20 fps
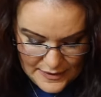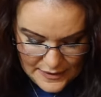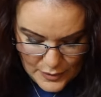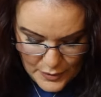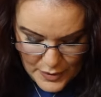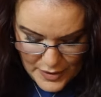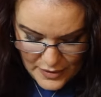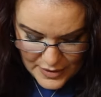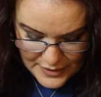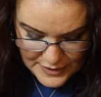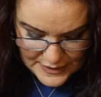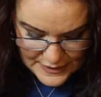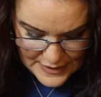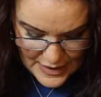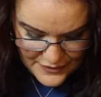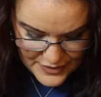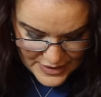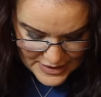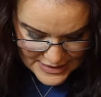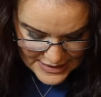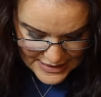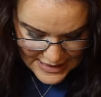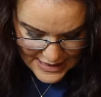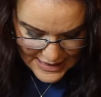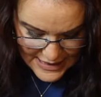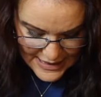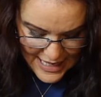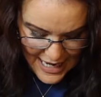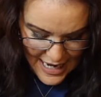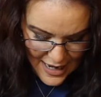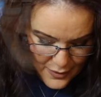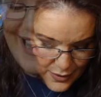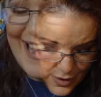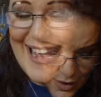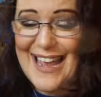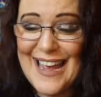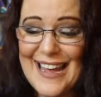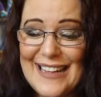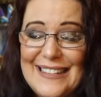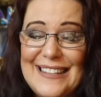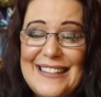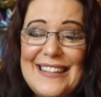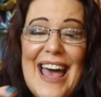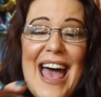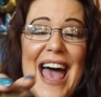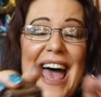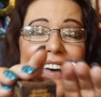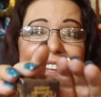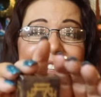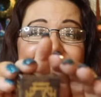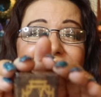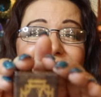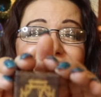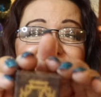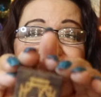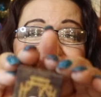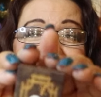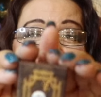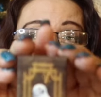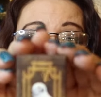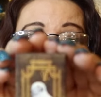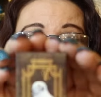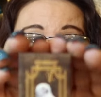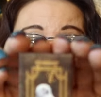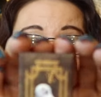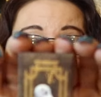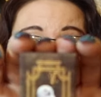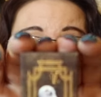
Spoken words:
so we're on 17 now. It's Hedwig, the